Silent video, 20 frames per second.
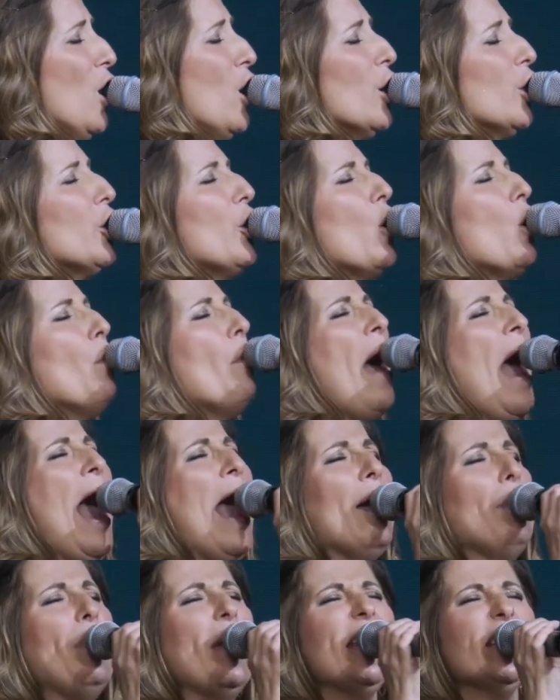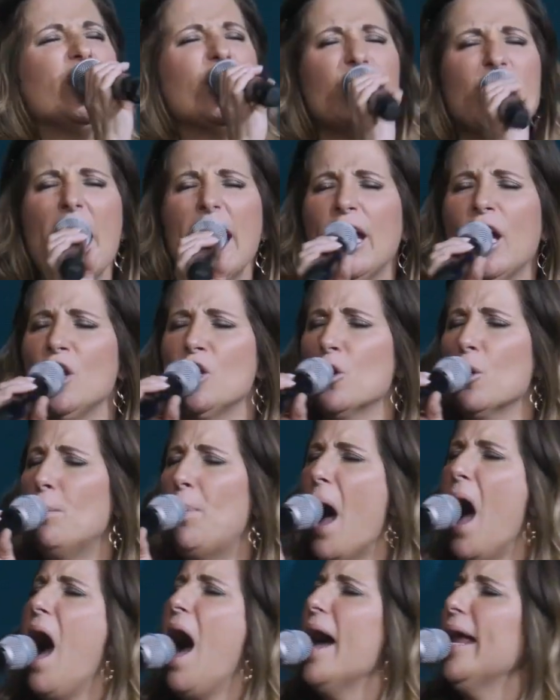You may be sick in your
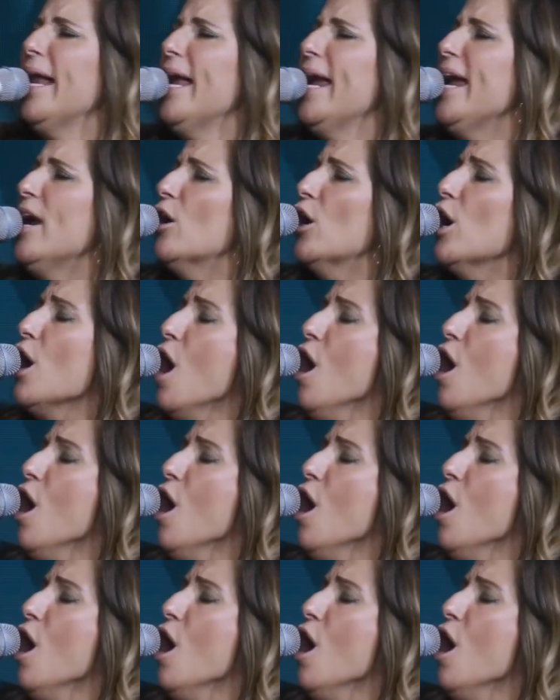body or